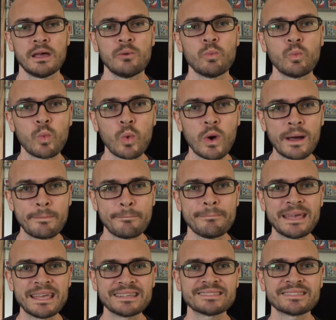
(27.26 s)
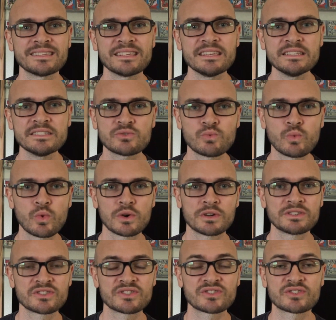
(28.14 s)
and what makes each
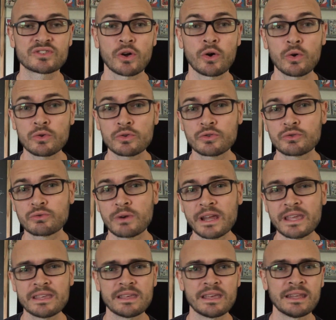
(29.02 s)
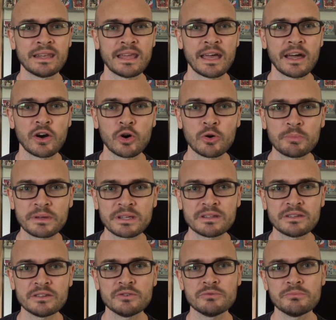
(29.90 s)
one so great in
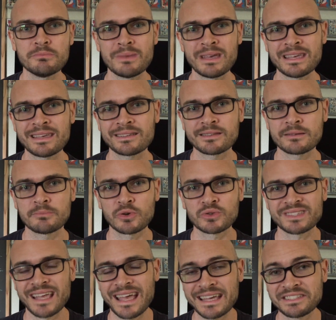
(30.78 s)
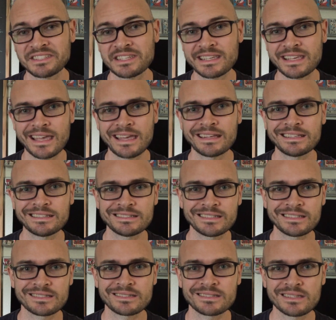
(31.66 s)
helping you make the most educated
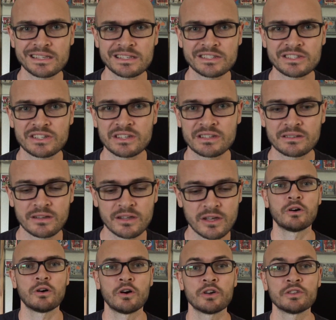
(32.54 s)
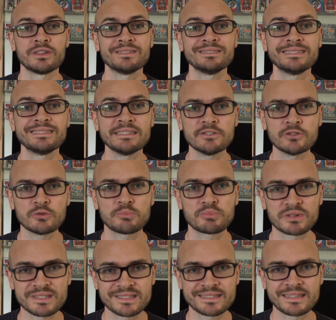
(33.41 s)
decision on the deal
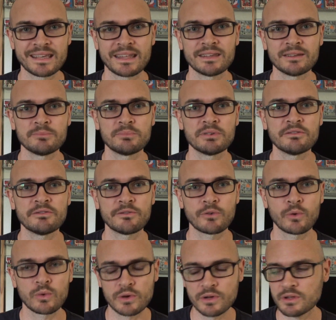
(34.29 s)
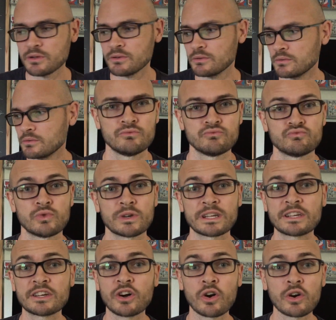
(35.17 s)
presented before you,
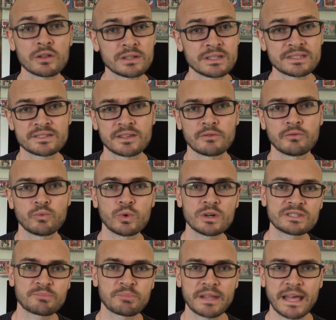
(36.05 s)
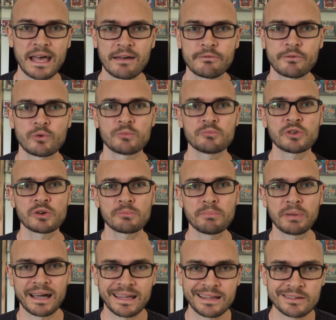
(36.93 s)
regardless of which platform you're
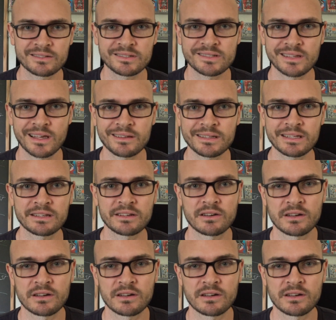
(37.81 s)
buying or selling